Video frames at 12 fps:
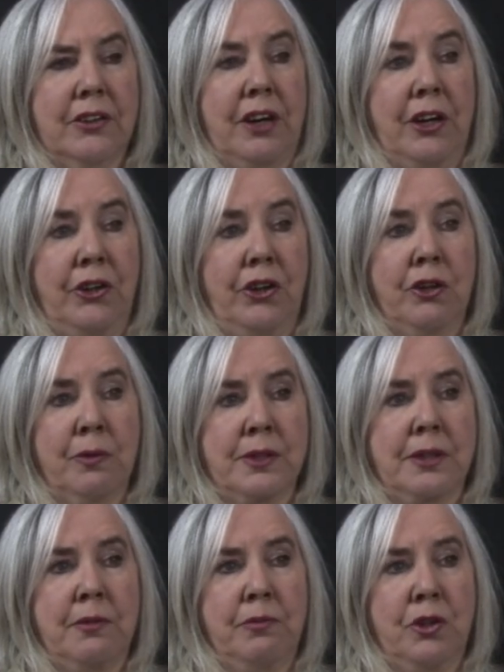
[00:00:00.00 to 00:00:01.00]
credit union was
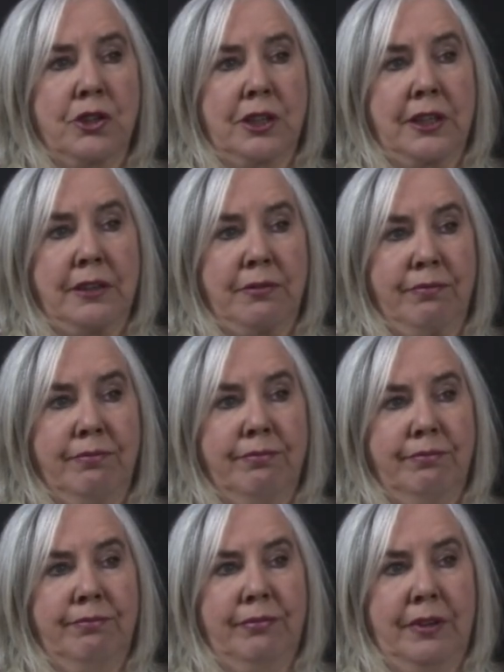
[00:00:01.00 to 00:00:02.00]
a mutually
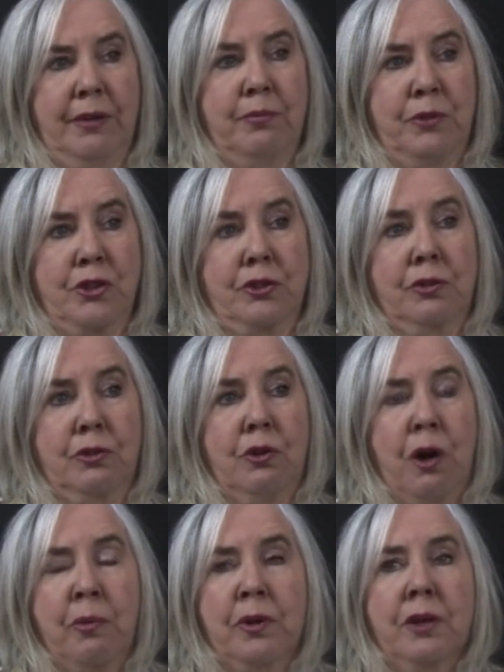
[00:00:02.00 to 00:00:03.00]
a mutual
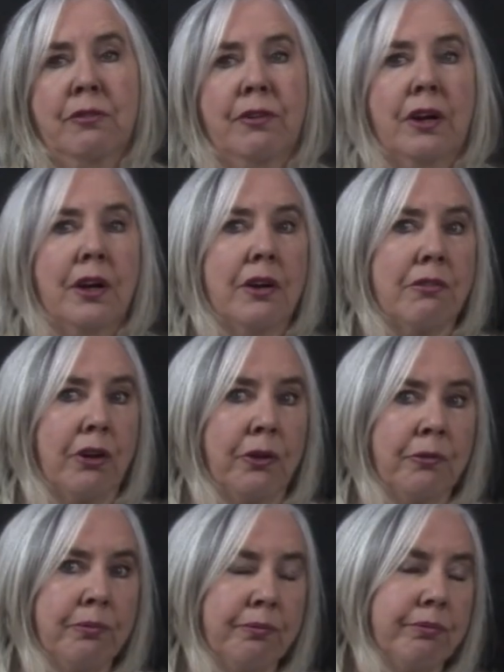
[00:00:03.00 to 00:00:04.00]
cooperative
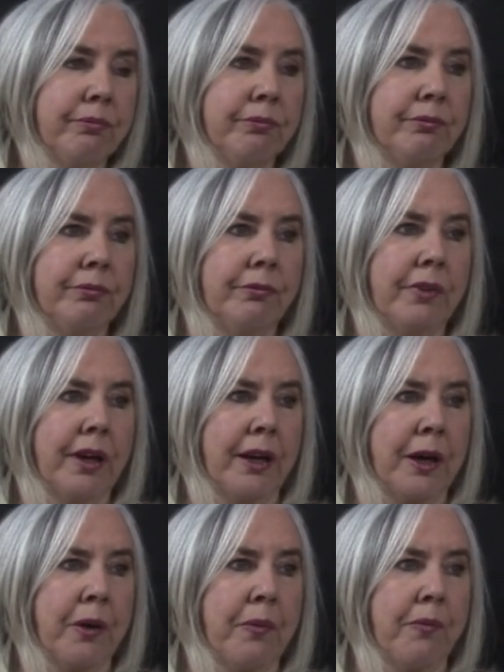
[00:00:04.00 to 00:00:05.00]
run
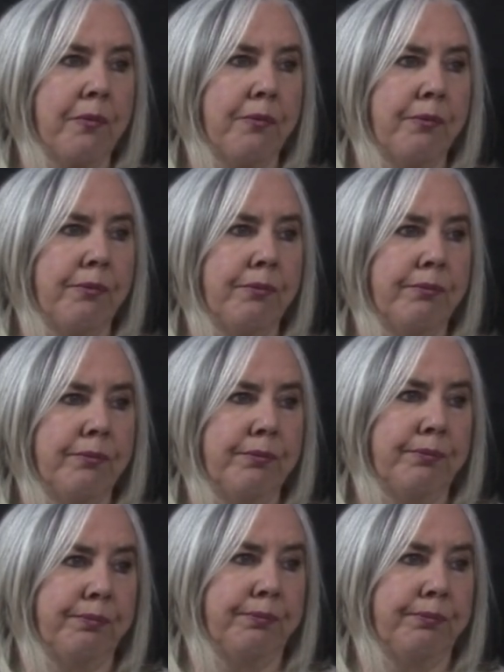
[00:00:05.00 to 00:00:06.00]
uh,
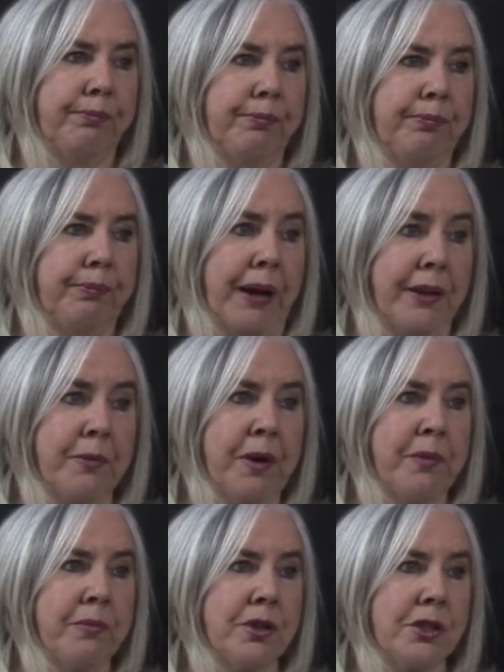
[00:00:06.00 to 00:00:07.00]
by the
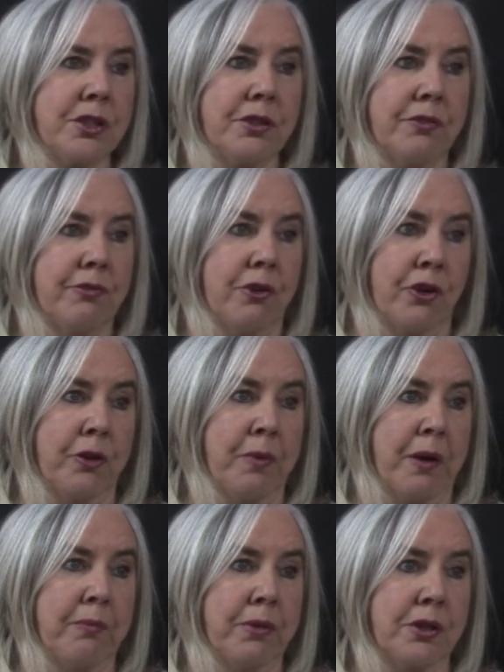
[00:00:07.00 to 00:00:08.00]
members, for the
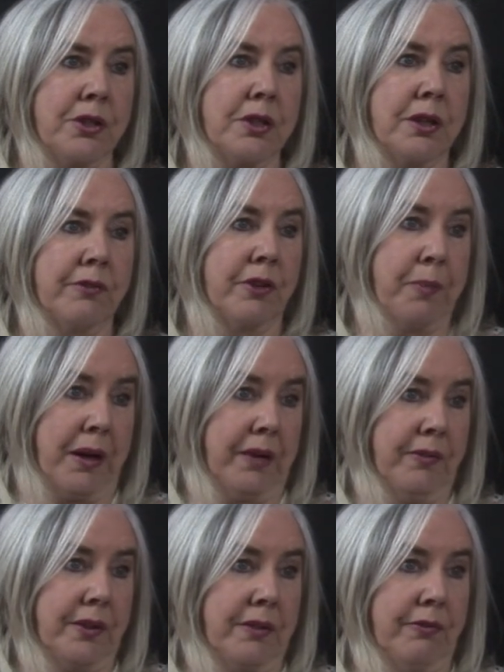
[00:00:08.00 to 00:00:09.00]
members, and for the
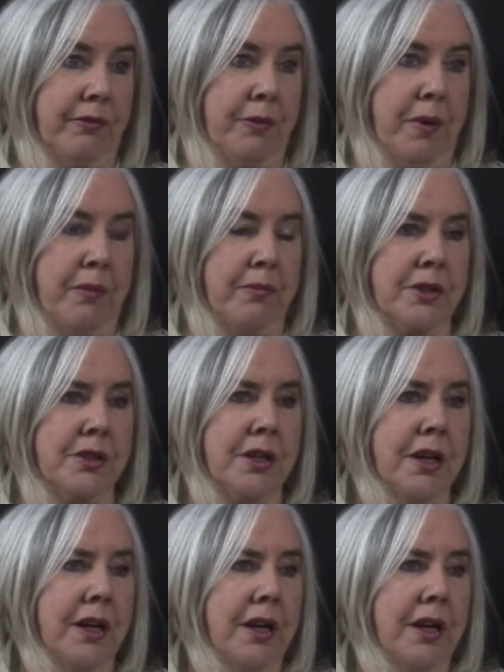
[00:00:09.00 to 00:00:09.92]
benefit of the members.